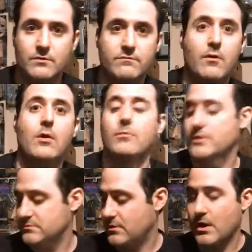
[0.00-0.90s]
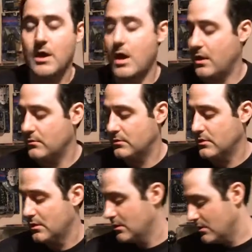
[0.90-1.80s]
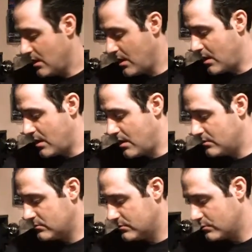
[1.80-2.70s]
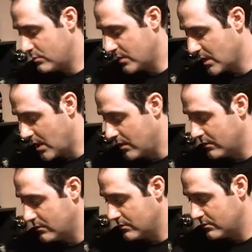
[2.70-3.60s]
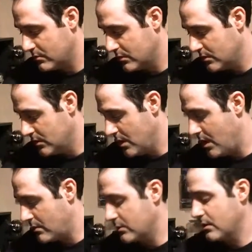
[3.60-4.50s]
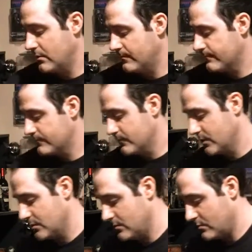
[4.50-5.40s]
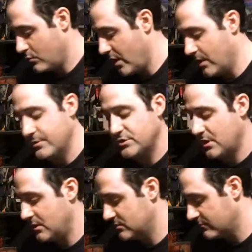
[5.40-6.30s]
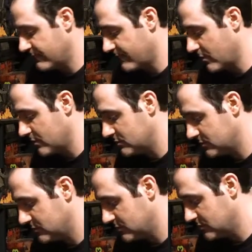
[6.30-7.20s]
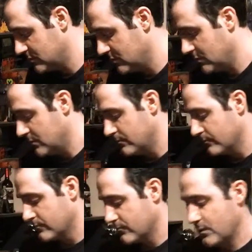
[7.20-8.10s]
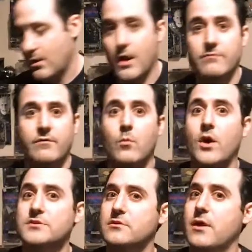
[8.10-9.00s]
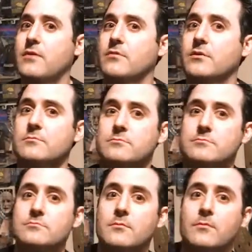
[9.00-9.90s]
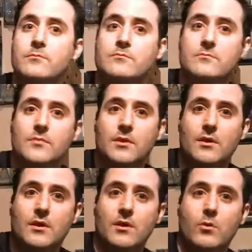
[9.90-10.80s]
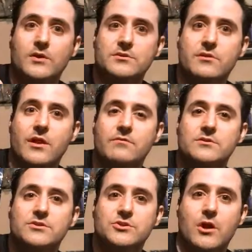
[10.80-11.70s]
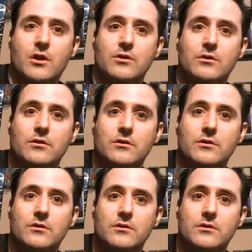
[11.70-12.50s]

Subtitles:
From this one I got, what do I got here? Yeah, okay. Wait, let me show you this one first. All right, from Wes Craven, I got Wes Craven's Shocker.